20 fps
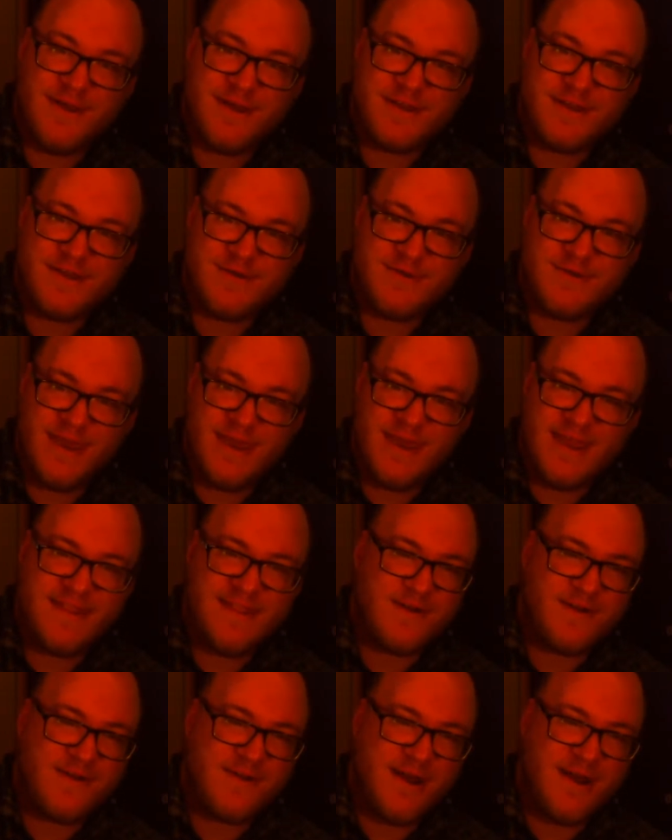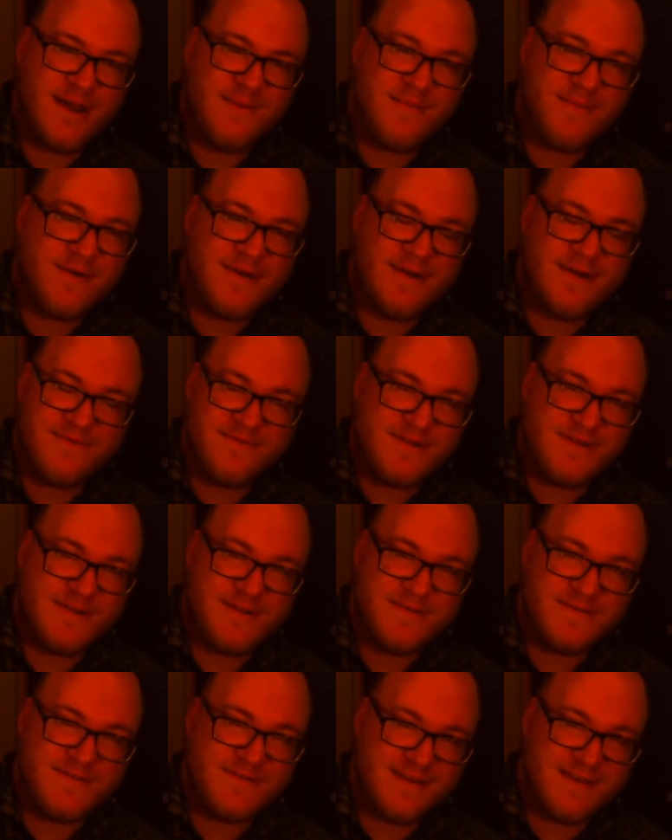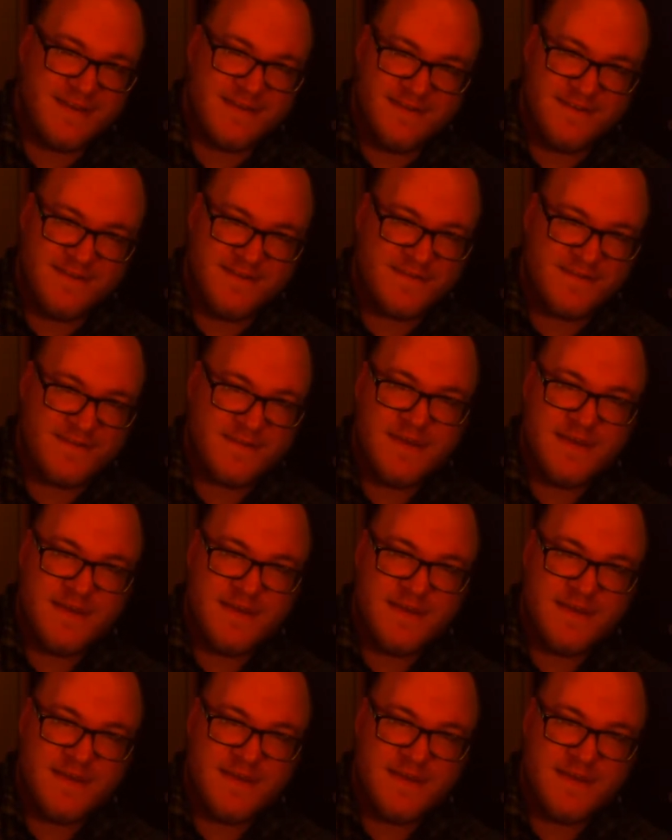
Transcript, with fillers: to hate the crap out of videos like this.